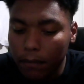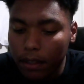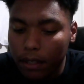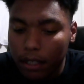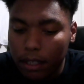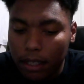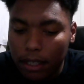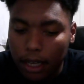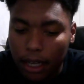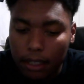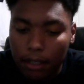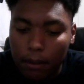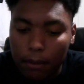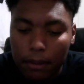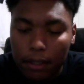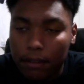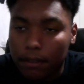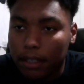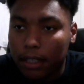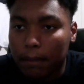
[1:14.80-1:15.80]
And I know what
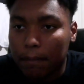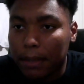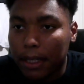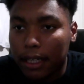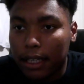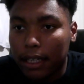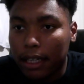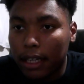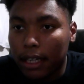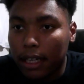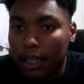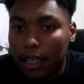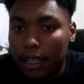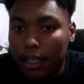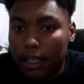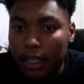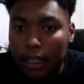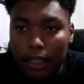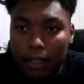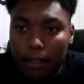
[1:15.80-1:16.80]
it's going to be.
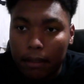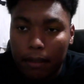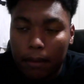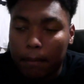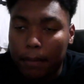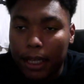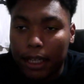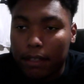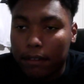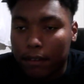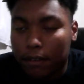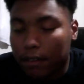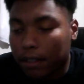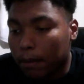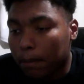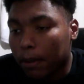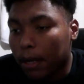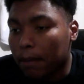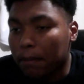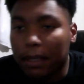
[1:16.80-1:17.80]
The manager's going to
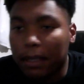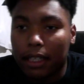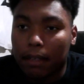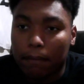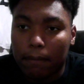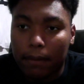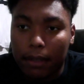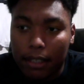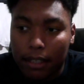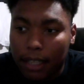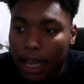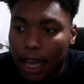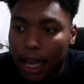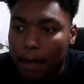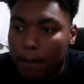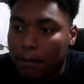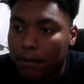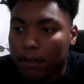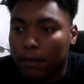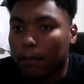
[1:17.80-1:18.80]
probably make them run
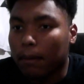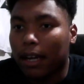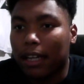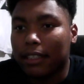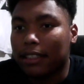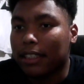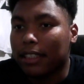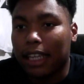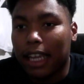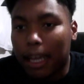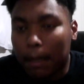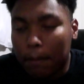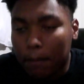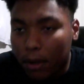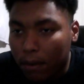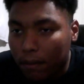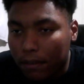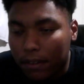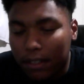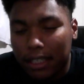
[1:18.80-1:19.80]
laps or watch the game
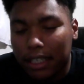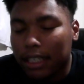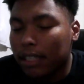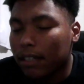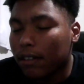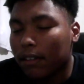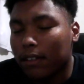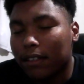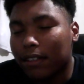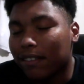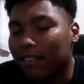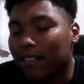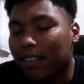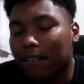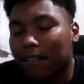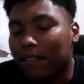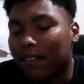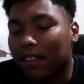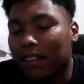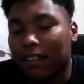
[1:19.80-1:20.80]
over again and all this stuff,
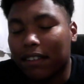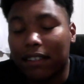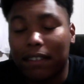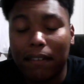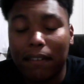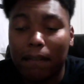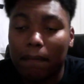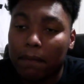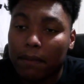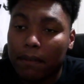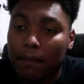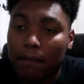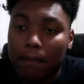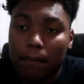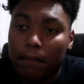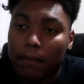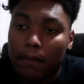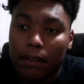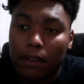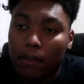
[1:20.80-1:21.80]
dog.
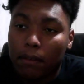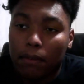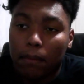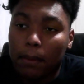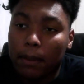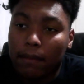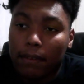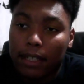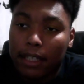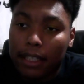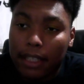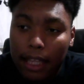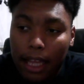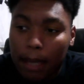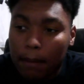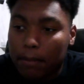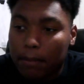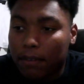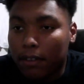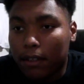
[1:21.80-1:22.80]
You should be running
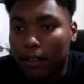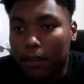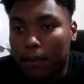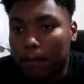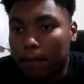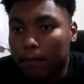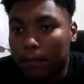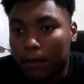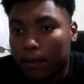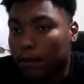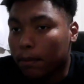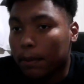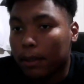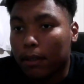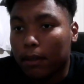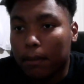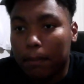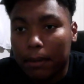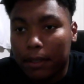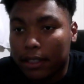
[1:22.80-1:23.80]
laps, too. You should be
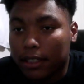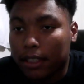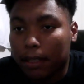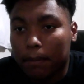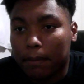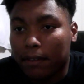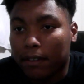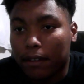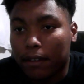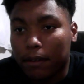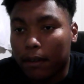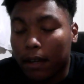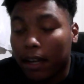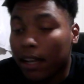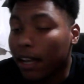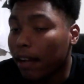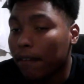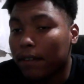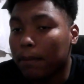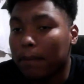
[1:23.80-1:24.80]
doing push-ups, too.
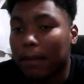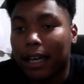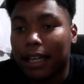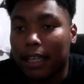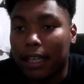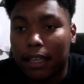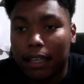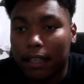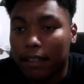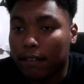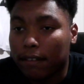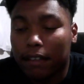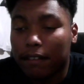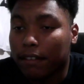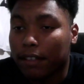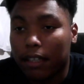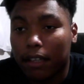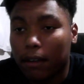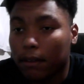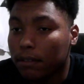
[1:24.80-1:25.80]
Everybody,
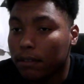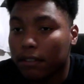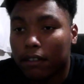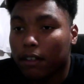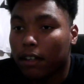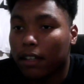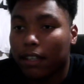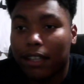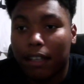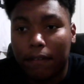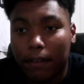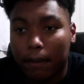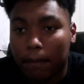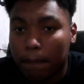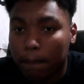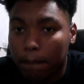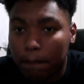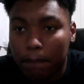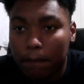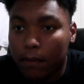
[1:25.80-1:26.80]
assistant coaches, all of them.
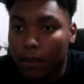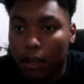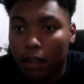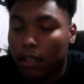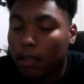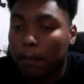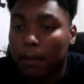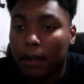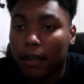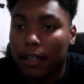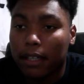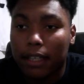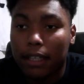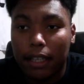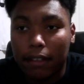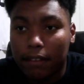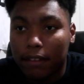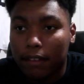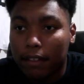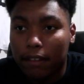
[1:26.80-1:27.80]
They're all a part of
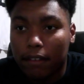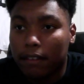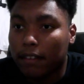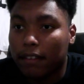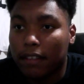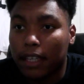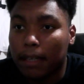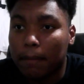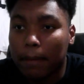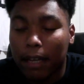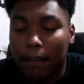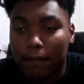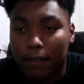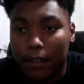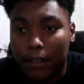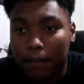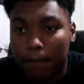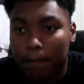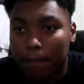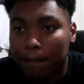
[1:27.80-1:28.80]
this. This is a team
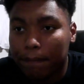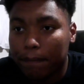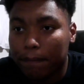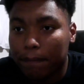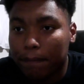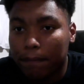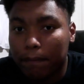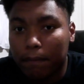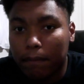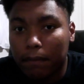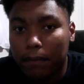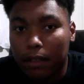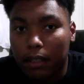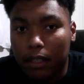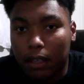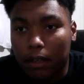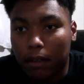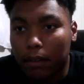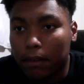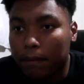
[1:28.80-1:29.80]
effort, you
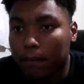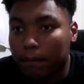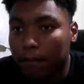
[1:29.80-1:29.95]
know?